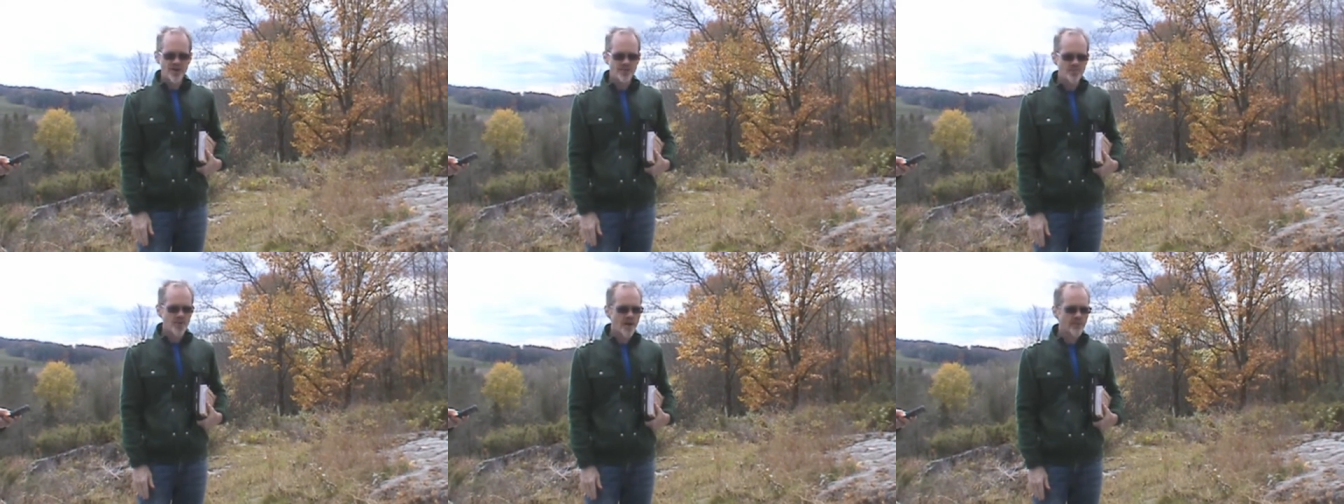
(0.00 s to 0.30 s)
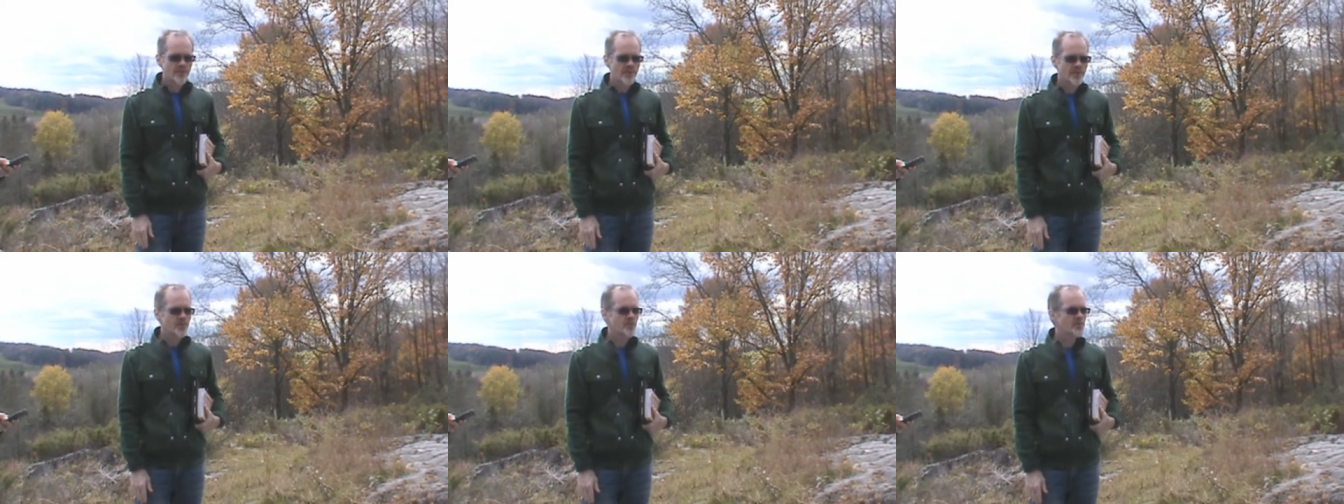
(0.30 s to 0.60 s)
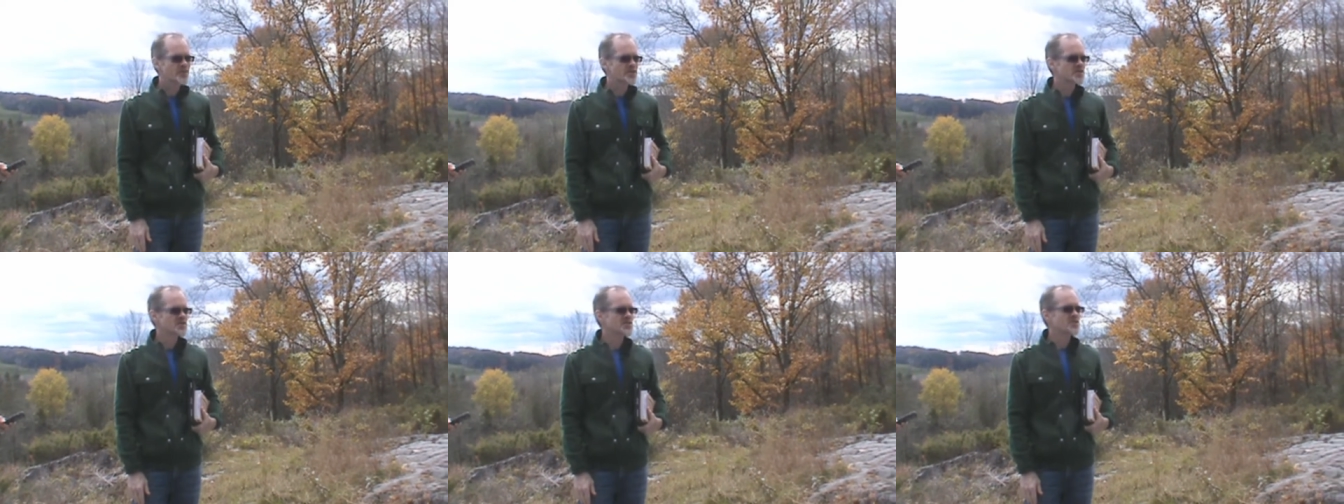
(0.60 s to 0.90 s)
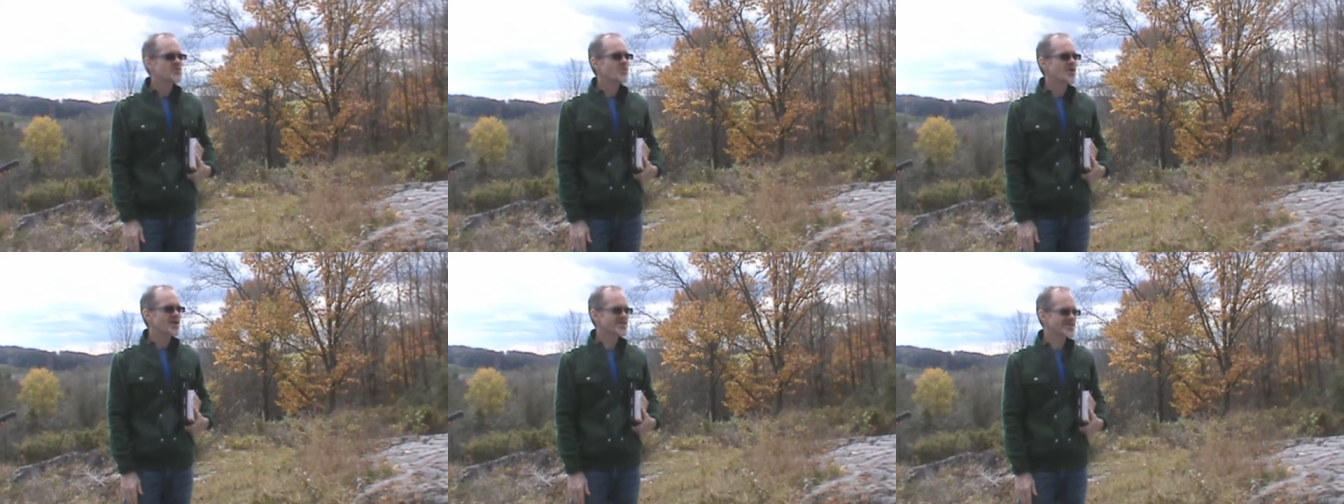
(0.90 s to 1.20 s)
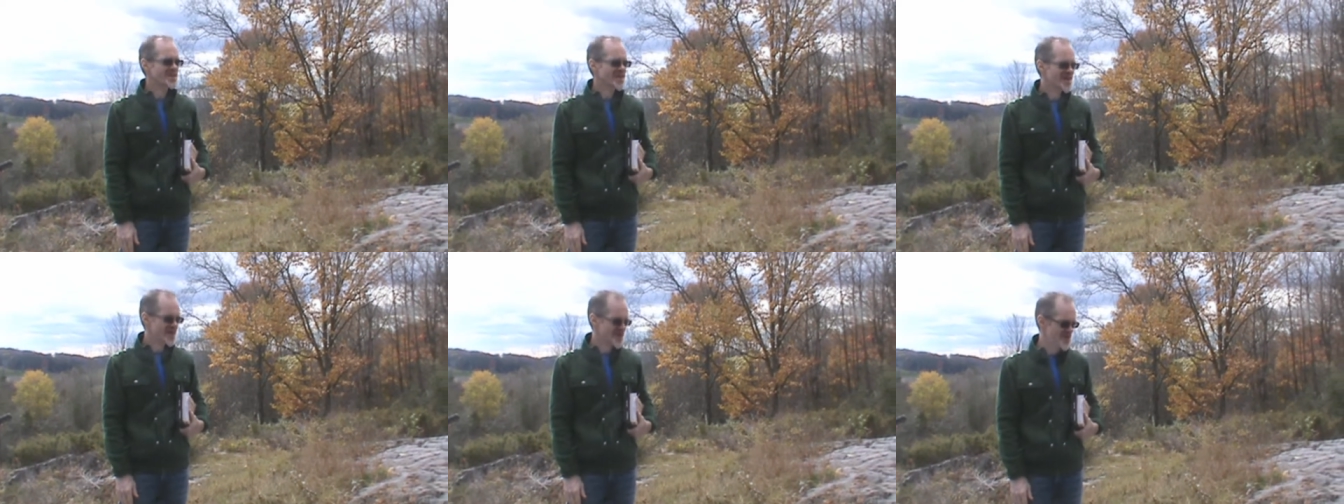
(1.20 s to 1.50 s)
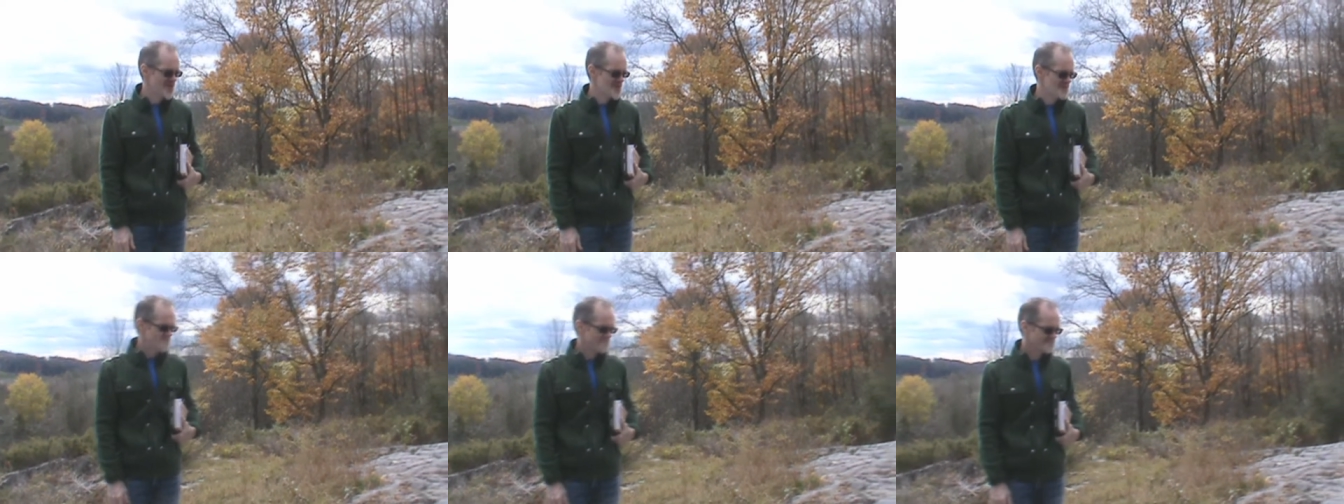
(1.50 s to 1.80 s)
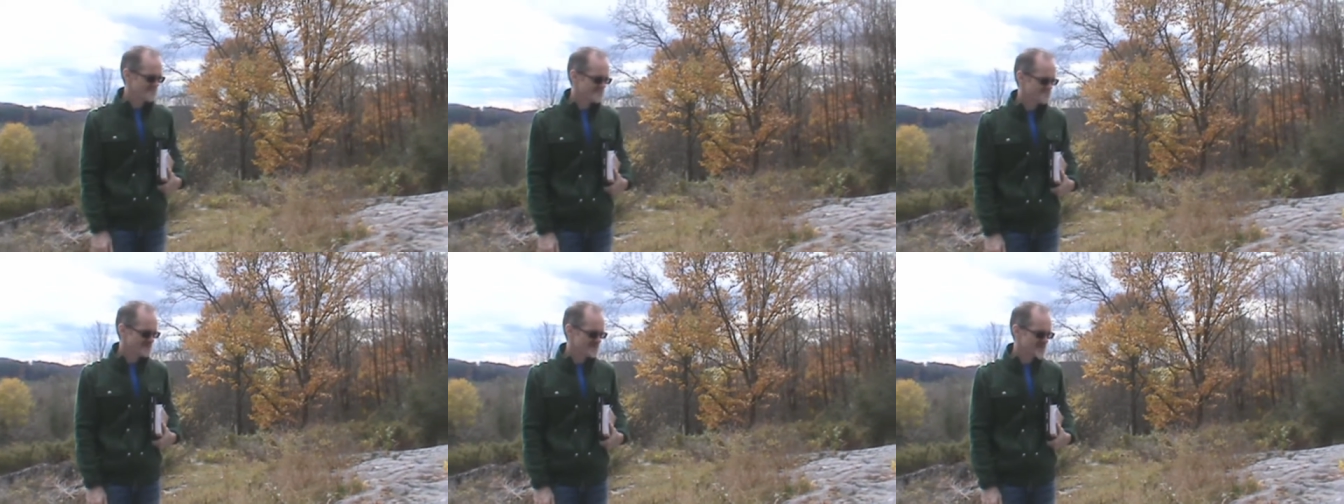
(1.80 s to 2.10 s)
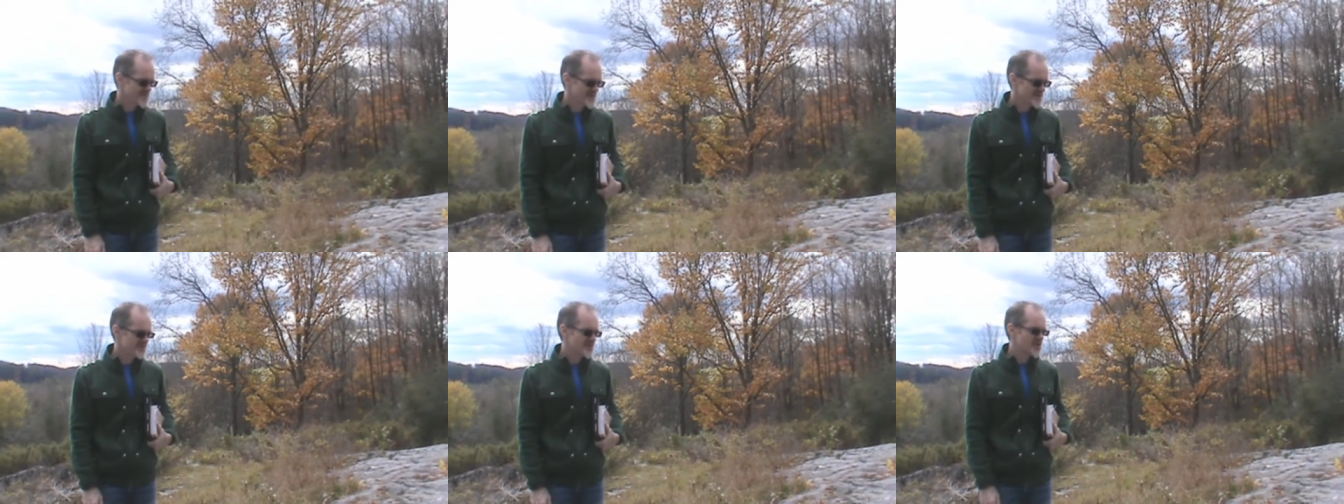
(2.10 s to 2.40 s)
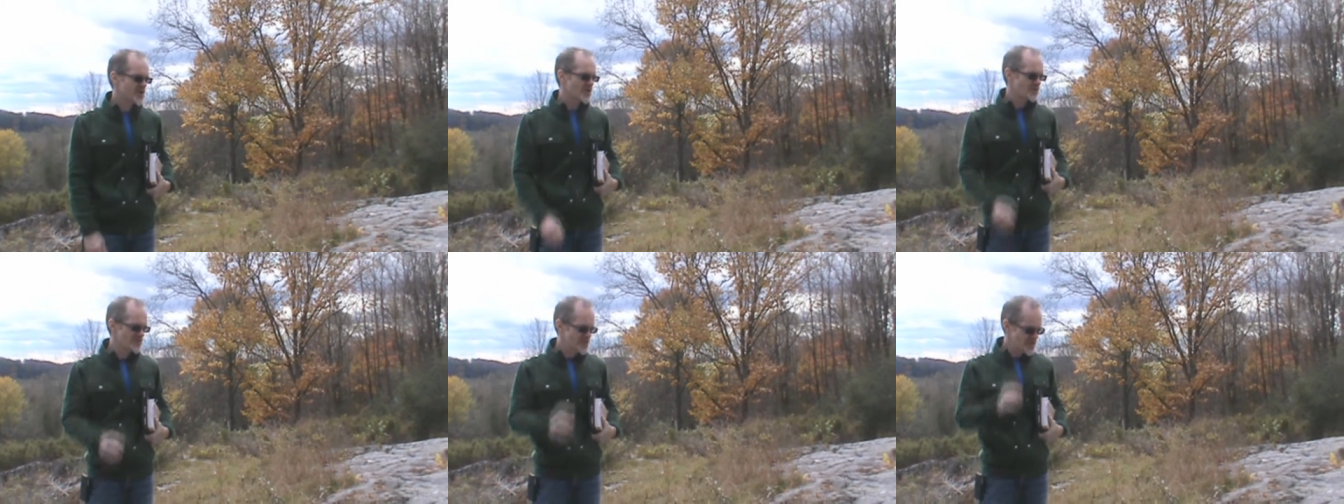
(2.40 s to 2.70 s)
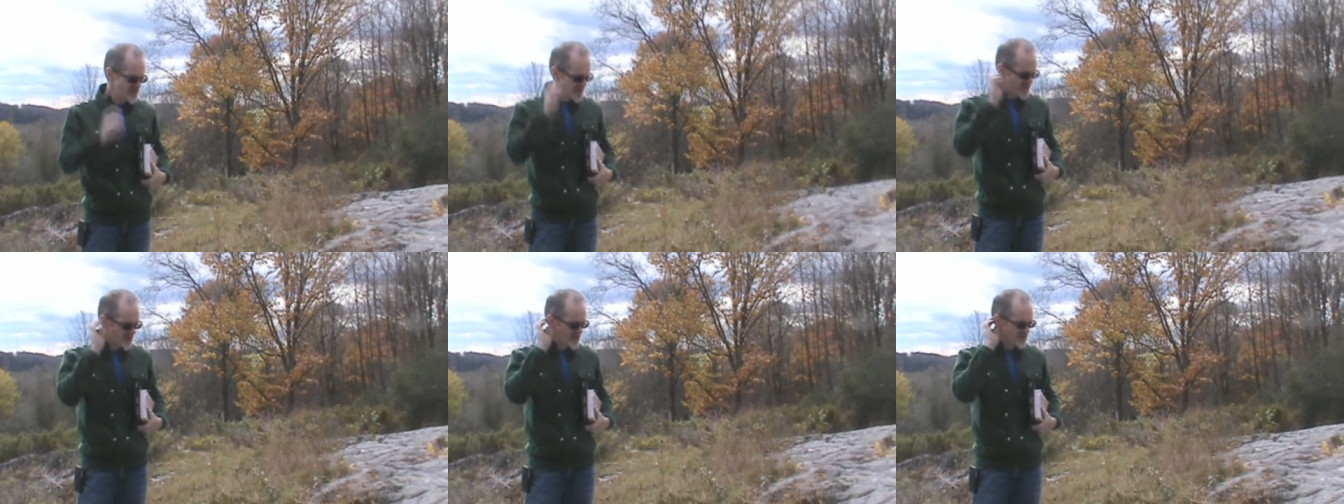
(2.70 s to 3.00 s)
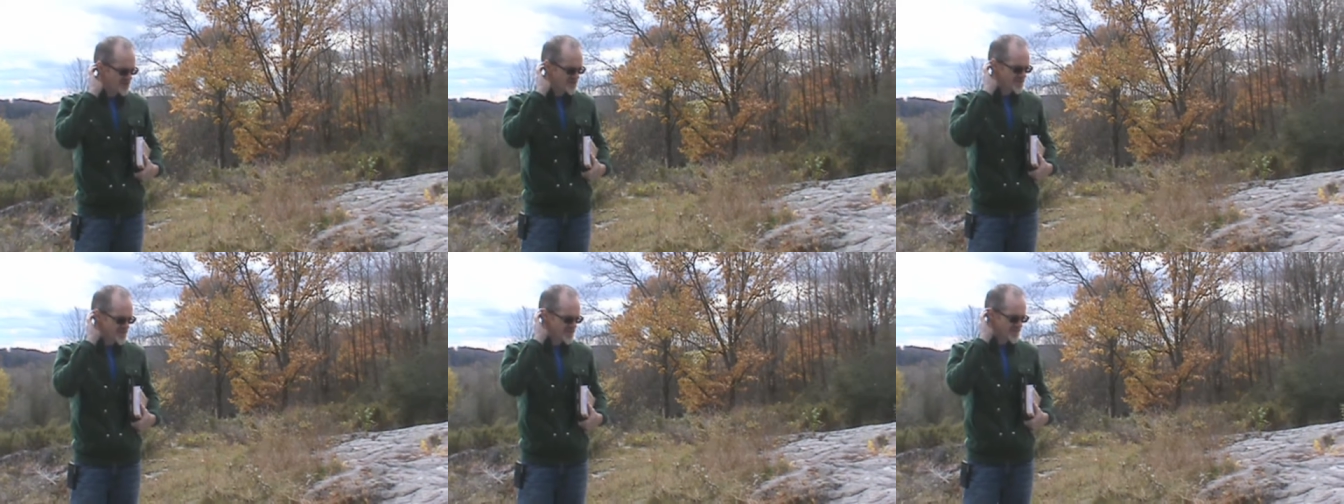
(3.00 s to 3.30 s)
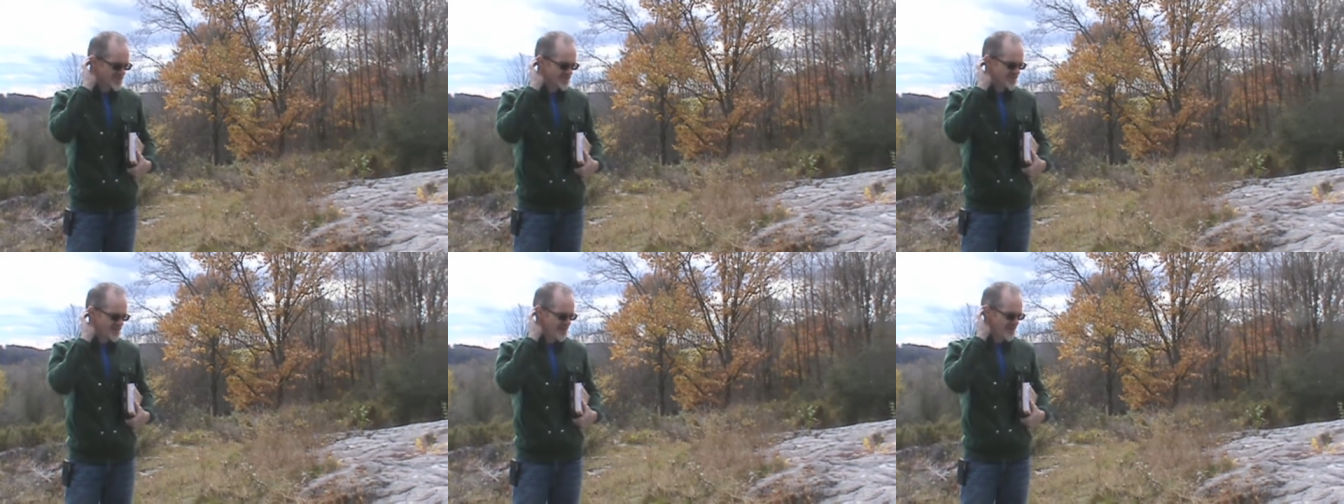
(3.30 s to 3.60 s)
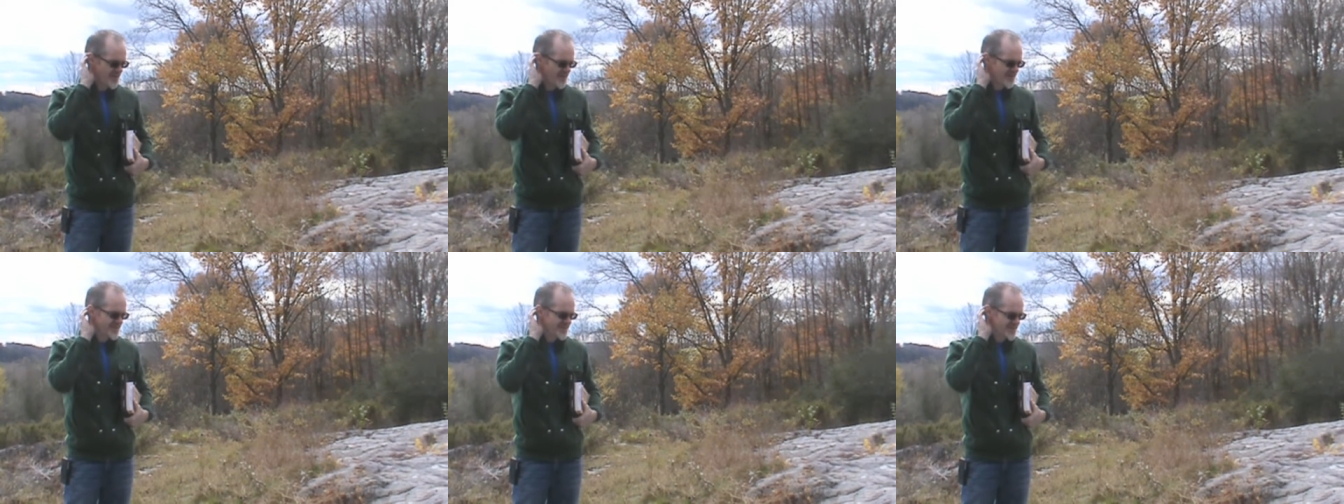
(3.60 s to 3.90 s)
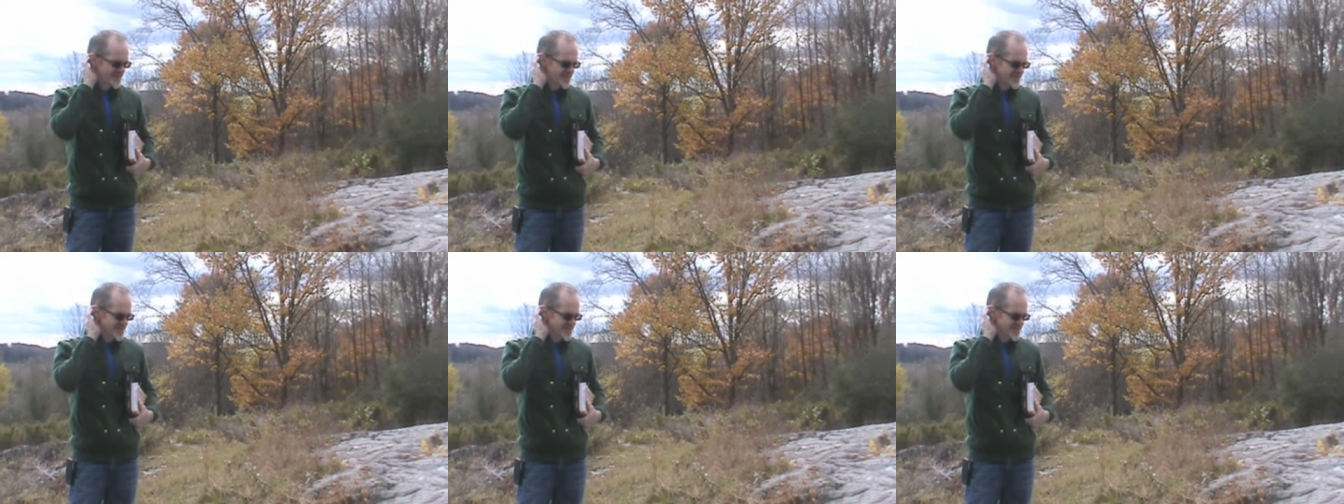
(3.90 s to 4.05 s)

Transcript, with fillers: he probably wishes it wasn't here. But over the years, uh,